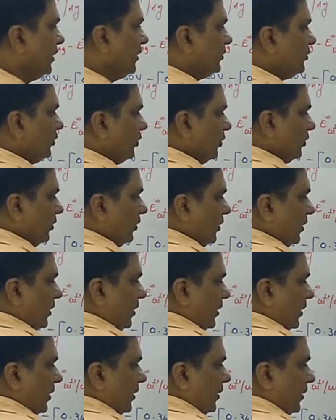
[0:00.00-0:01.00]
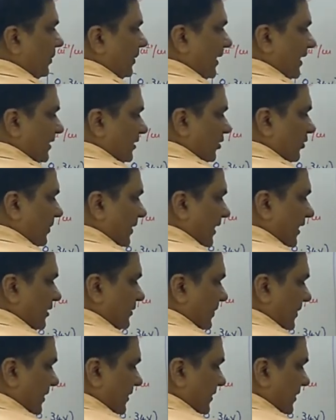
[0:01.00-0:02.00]
So minus of
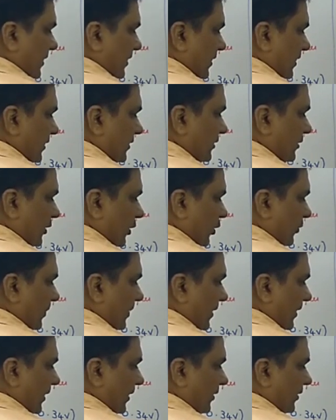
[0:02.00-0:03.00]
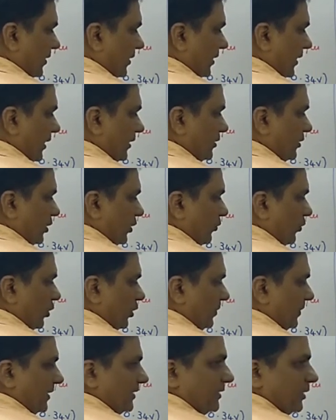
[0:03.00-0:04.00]
minus plus 0.80
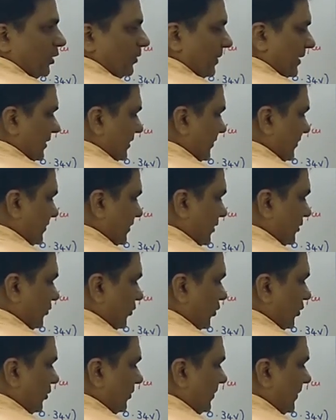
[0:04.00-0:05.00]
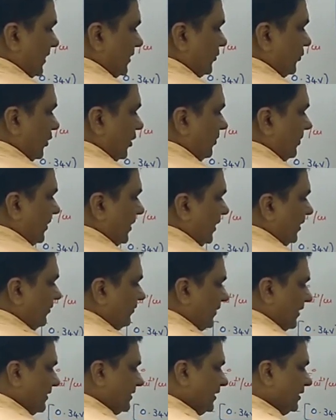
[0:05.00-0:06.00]
volt plus 0.76 volt plus
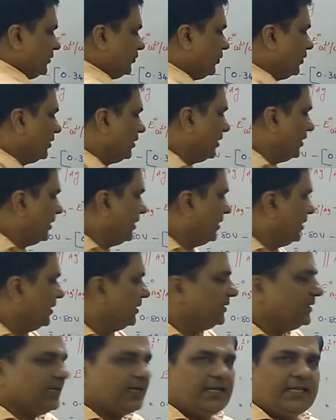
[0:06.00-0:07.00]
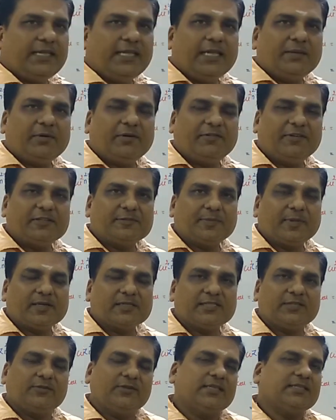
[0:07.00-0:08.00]
1.56 volt. The EMF is
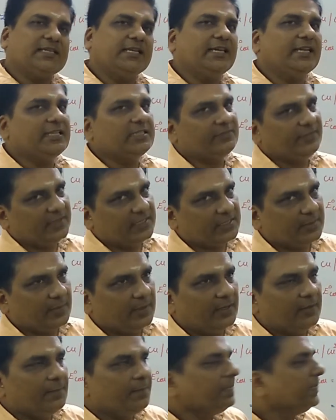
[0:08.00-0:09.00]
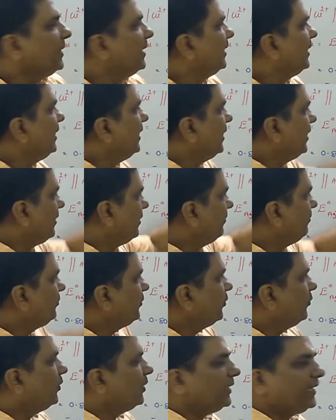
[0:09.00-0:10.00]
positive, the cell is feasible.
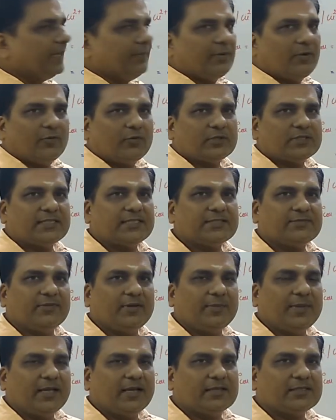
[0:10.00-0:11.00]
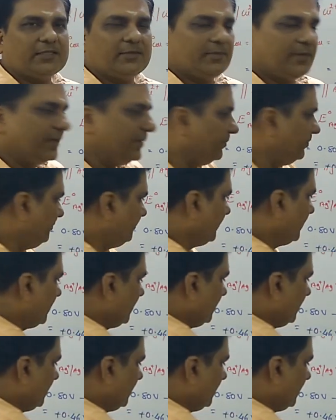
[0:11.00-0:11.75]
Here, what type of questions will be asked, ma'am?